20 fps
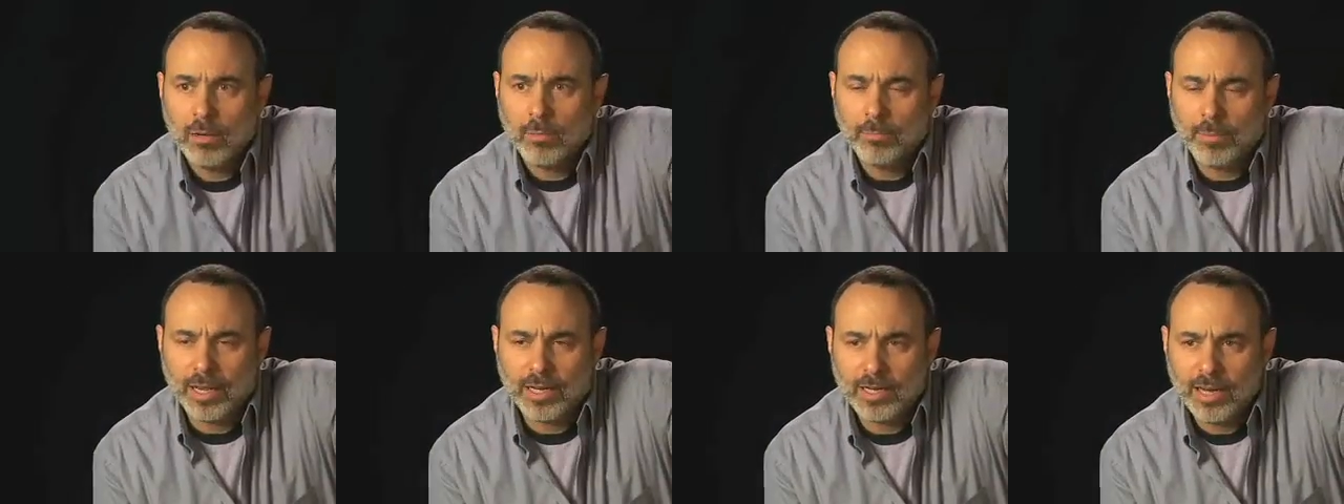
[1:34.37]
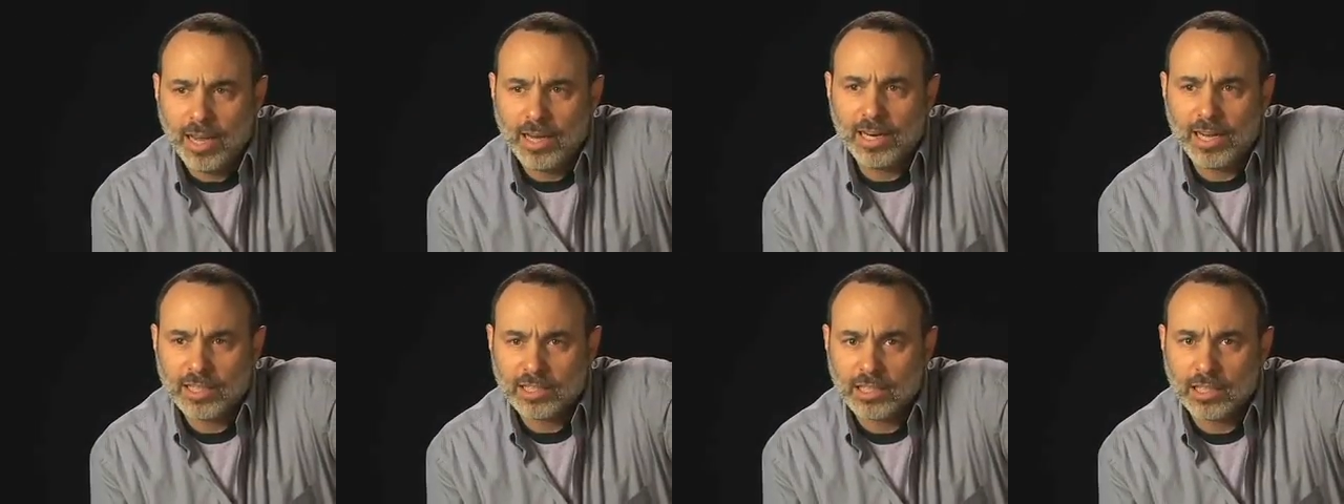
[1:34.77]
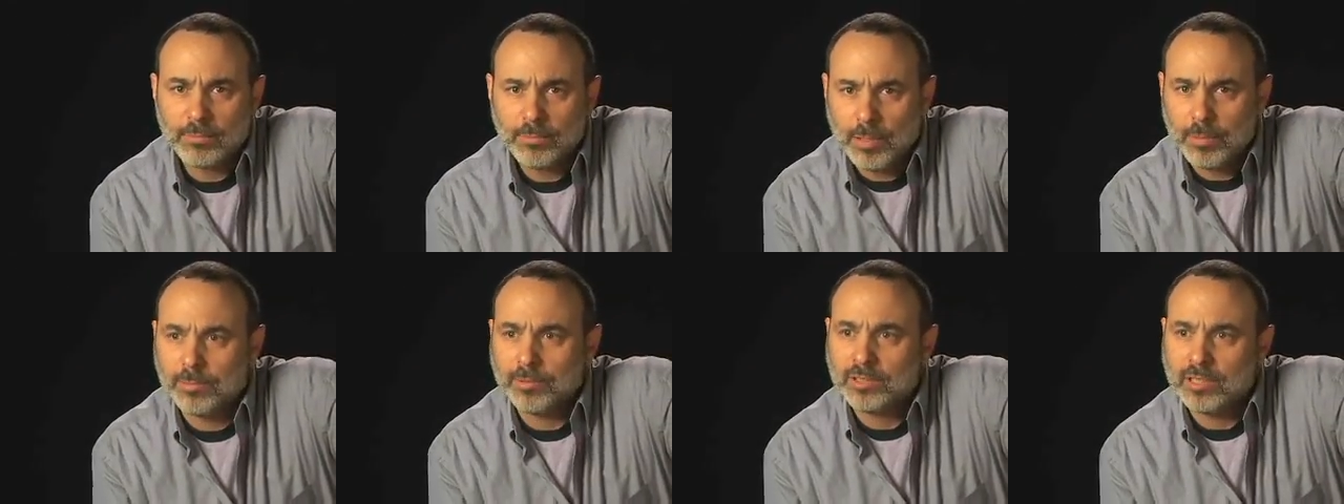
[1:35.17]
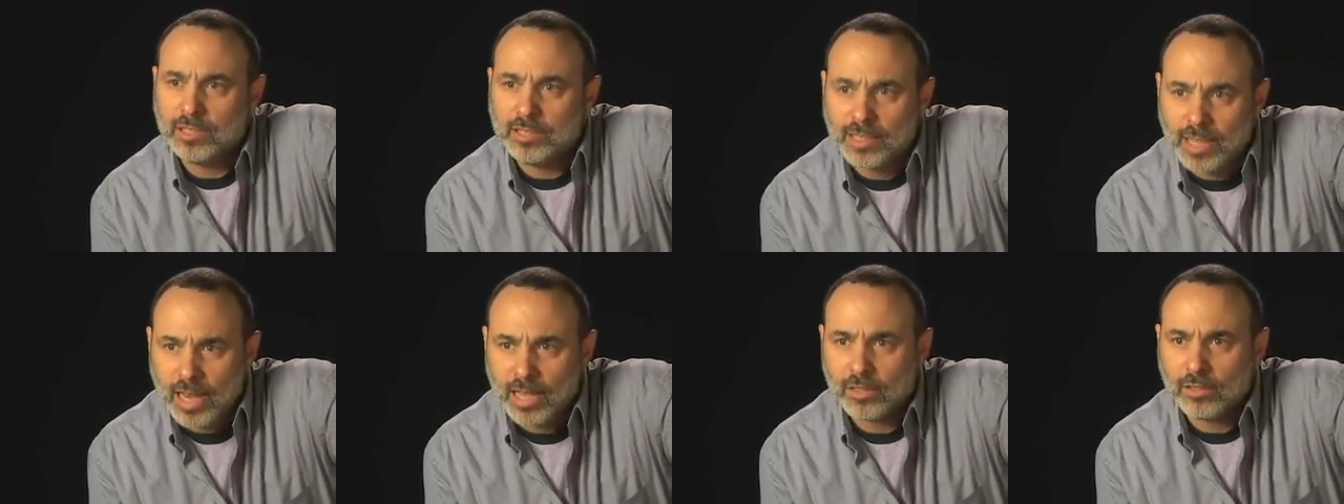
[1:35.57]
by not asking people to
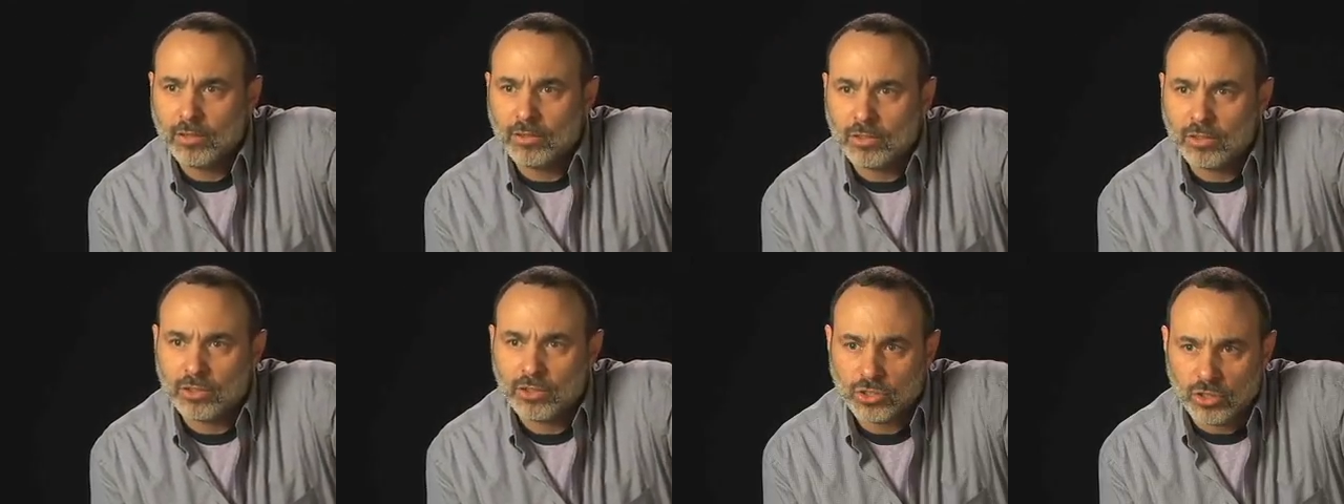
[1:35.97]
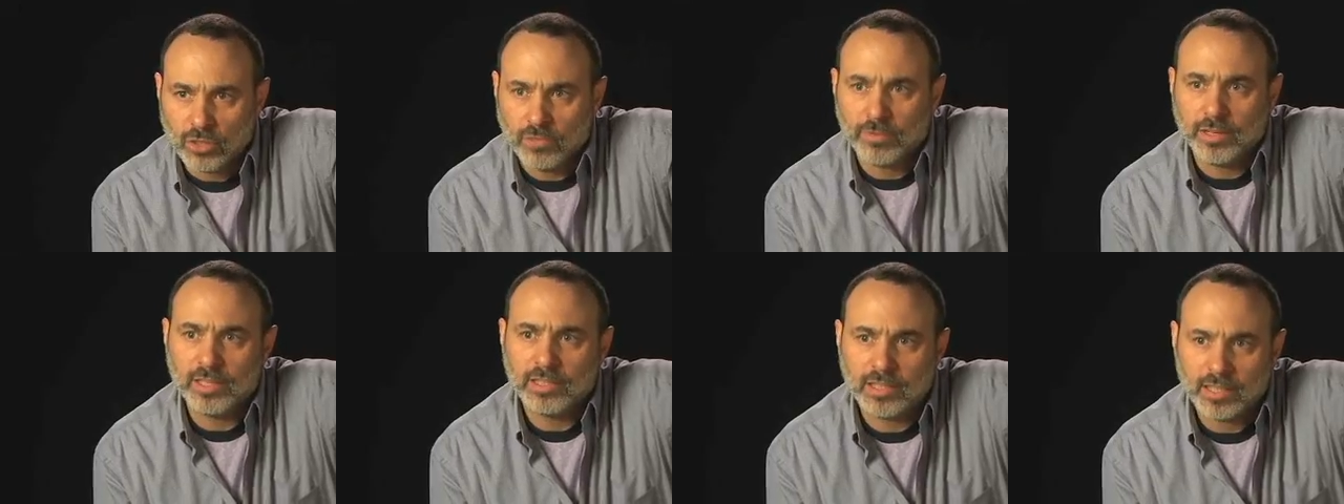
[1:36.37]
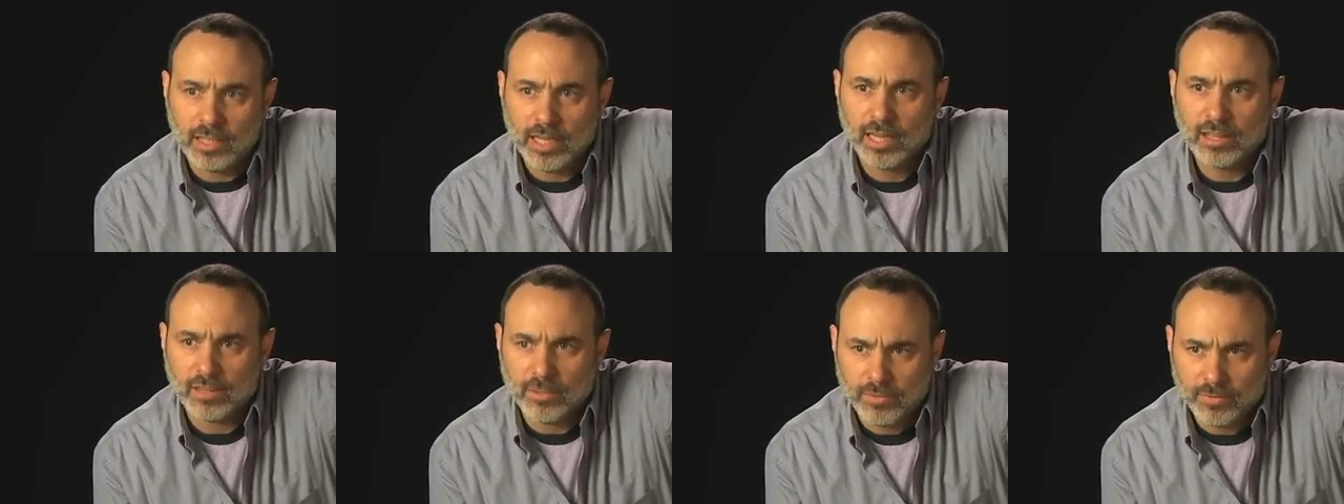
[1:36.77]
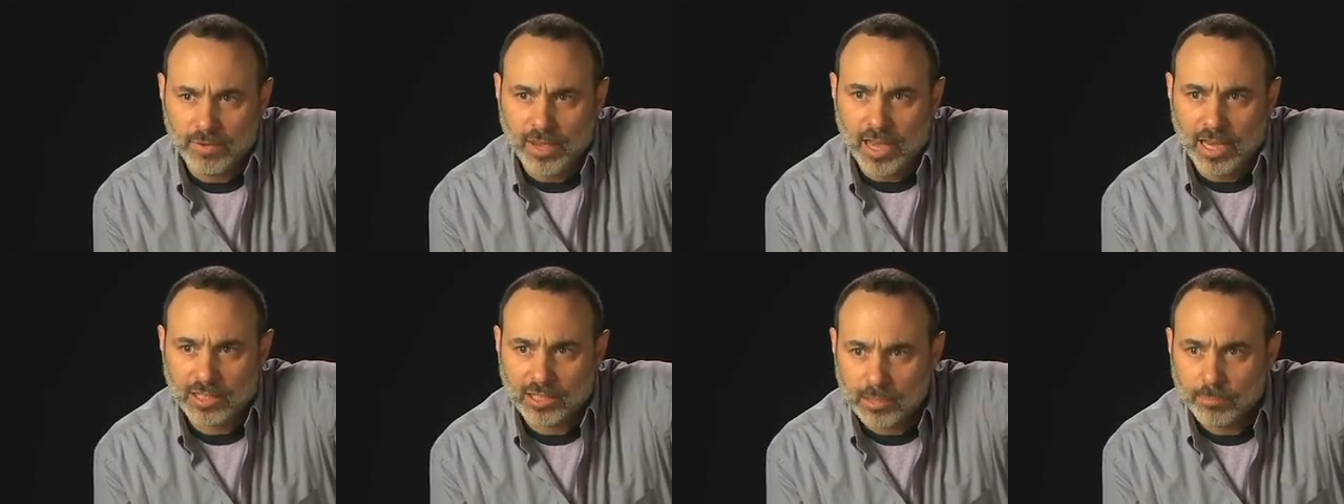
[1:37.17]
download the survey to get the
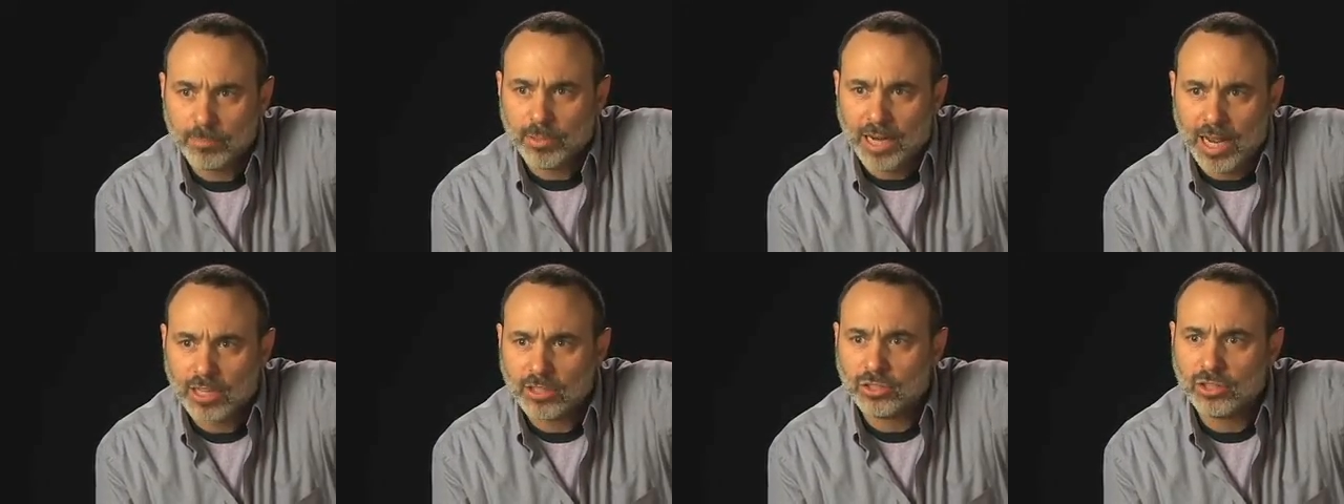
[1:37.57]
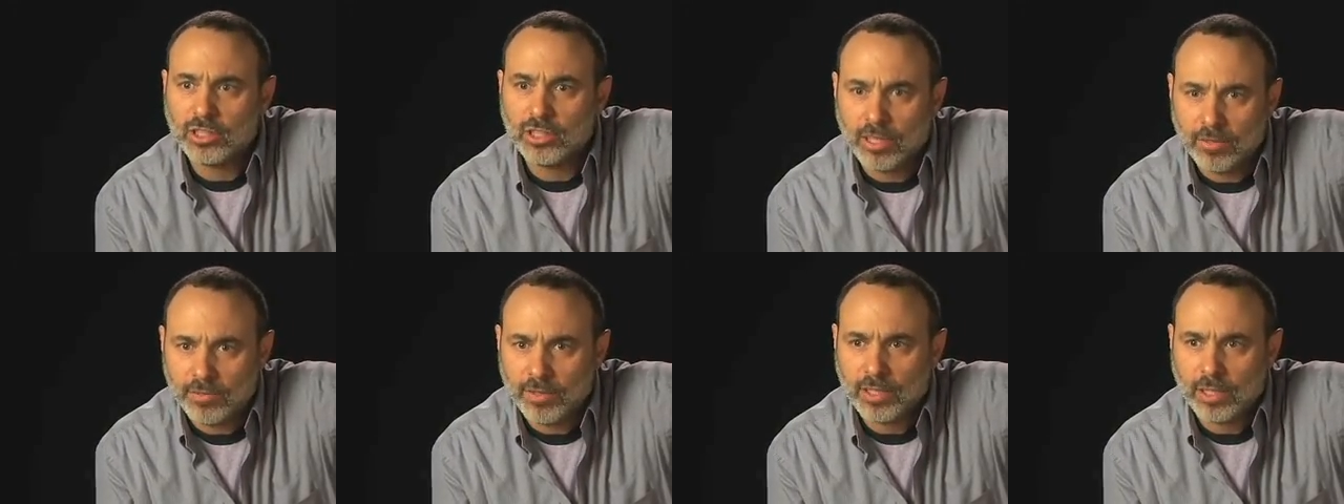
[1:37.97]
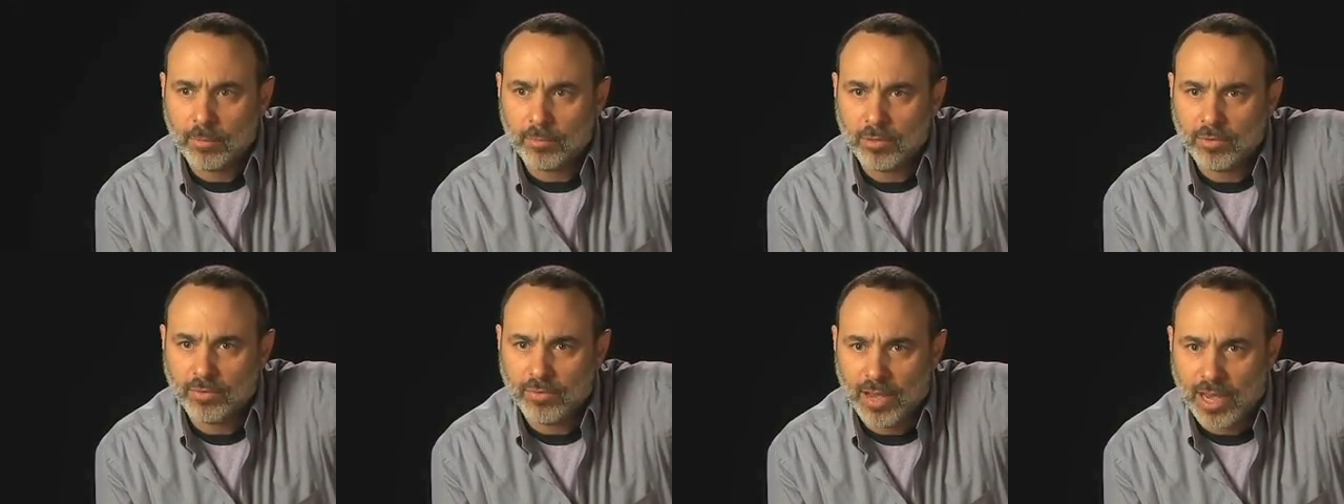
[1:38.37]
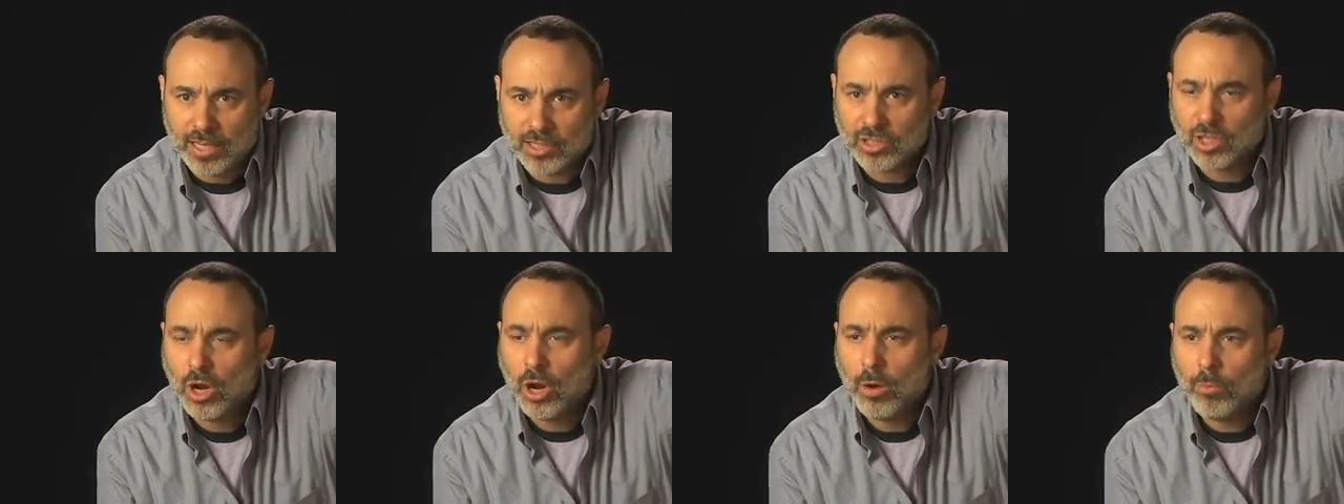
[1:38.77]
facts, but actually giving them the
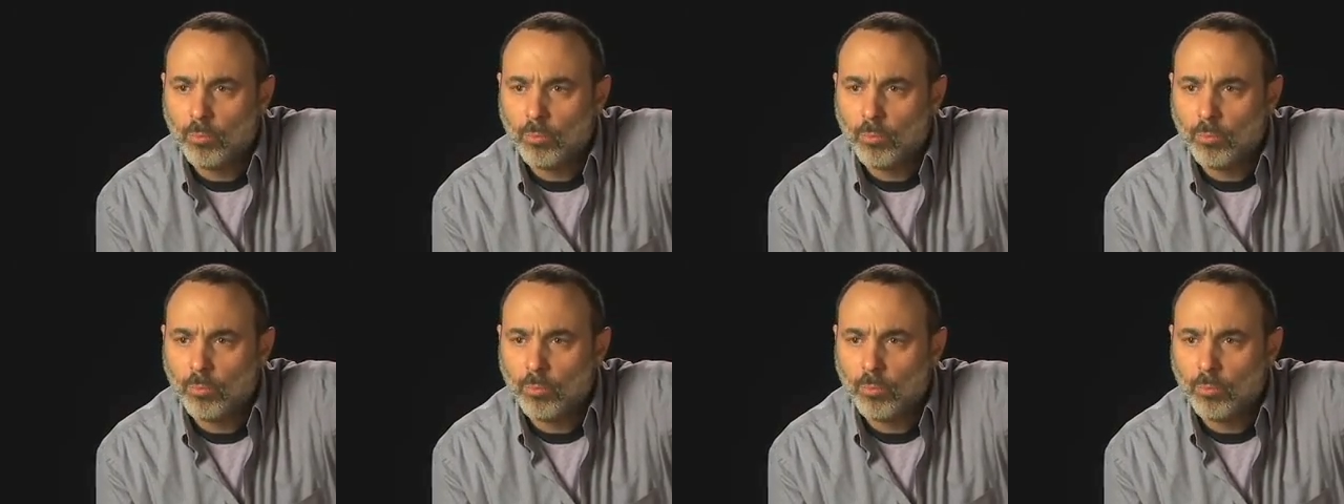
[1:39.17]
facts,